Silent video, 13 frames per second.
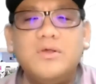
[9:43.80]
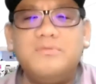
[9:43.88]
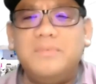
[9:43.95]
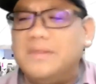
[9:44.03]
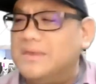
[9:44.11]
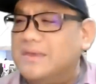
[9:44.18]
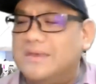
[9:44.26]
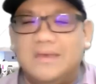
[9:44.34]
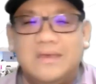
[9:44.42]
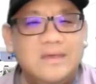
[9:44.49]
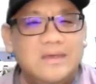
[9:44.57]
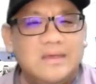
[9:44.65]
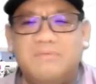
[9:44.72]
means
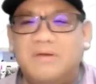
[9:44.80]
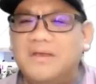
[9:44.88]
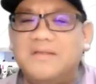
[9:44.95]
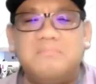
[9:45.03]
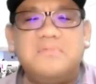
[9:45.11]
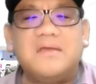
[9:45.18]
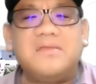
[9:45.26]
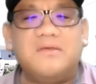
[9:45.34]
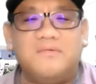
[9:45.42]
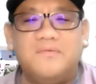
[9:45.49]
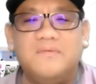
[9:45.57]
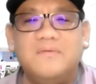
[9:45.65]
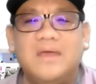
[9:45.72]
very
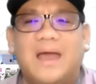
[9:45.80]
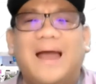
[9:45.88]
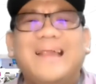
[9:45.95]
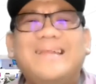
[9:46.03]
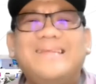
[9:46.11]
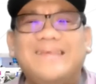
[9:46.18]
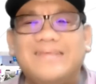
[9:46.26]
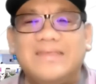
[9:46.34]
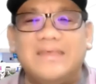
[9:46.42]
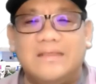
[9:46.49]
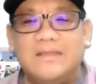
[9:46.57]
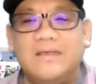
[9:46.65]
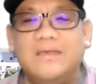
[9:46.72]
subjective,
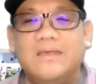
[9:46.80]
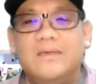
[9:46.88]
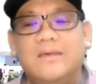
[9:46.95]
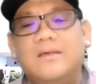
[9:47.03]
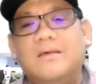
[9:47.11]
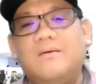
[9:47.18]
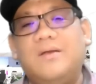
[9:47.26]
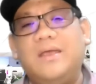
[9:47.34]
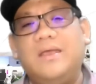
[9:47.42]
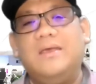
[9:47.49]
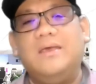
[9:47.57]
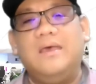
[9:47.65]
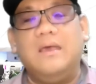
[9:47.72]
uncertain, all
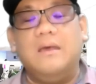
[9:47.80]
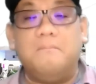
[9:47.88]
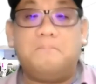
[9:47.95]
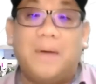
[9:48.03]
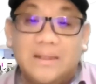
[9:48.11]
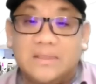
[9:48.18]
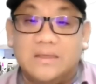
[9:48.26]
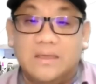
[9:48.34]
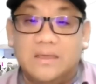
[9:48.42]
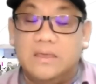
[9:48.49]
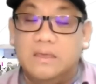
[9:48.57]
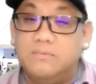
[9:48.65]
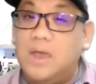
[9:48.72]
right? But
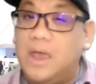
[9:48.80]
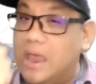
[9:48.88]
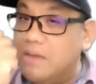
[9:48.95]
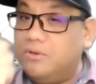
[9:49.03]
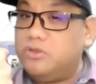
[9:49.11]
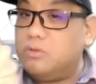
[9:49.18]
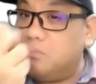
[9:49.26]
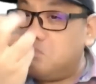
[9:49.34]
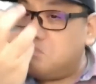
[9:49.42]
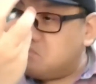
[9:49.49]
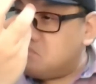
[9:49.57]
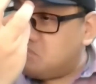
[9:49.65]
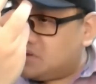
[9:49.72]
if you are able to
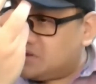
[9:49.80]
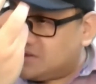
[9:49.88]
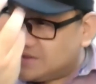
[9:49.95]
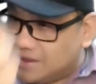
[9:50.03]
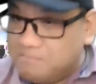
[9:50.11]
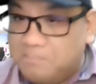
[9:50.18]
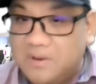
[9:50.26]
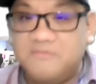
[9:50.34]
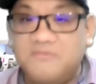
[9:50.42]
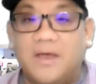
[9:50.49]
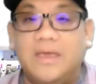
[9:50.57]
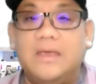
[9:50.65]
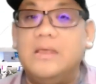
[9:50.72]

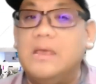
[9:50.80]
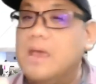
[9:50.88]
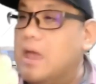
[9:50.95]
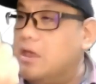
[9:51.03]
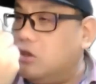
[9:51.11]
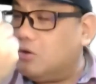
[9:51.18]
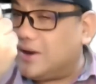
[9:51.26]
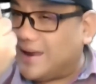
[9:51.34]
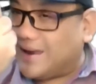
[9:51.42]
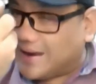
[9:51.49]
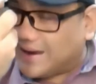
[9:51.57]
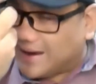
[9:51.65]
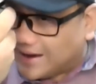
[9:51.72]
simplify it, you
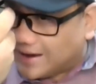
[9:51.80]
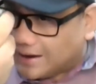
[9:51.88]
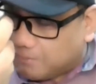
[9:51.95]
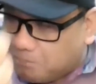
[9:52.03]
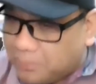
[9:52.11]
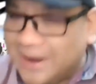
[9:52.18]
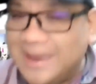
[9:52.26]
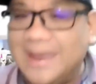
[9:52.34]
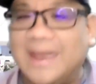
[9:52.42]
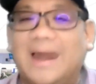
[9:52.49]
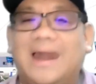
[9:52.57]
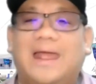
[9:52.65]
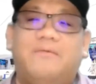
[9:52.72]

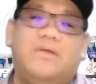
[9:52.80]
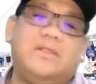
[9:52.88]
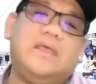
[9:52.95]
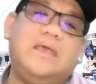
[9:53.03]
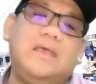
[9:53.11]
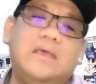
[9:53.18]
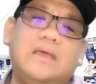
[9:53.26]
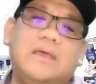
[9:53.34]
bring clarity.